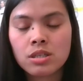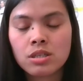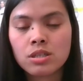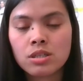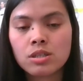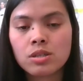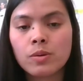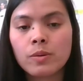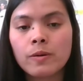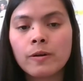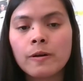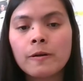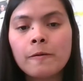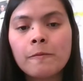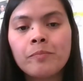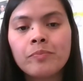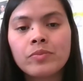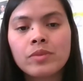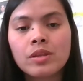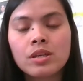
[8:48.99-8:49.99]
So
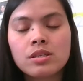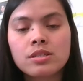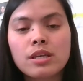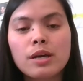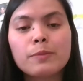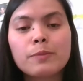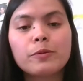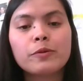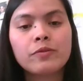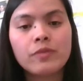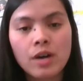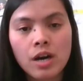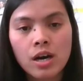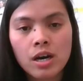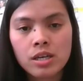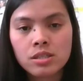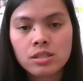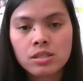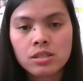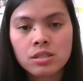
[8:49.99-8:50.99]
some of
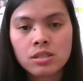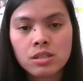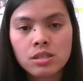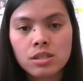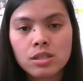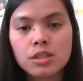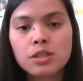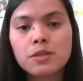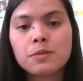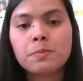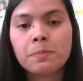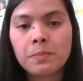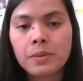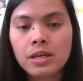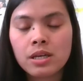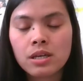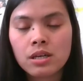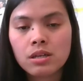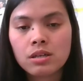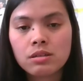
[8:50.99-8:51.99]
us
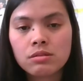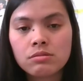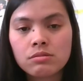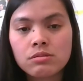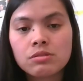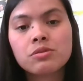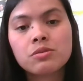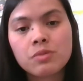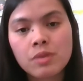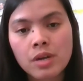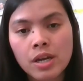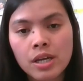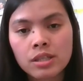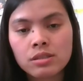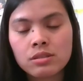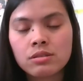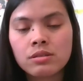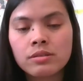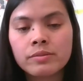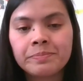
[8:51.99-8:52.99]
speak
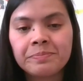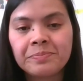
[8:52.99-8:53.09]
straight,